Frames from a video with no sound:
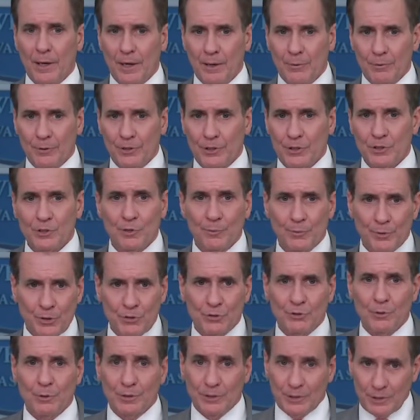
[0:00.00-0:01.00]
I would
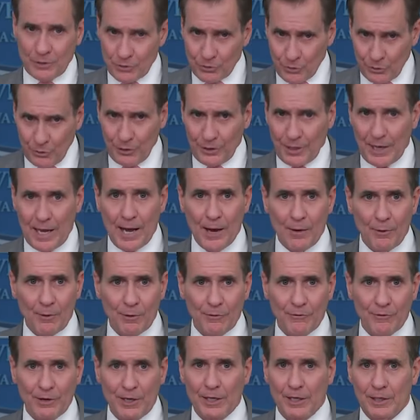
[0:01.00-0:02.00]
disabuse you at this early hour
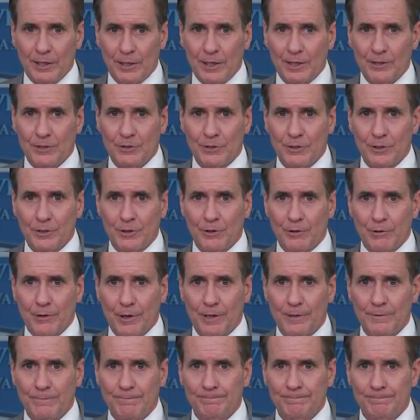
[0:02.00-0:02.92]
of any connection to Ukraine.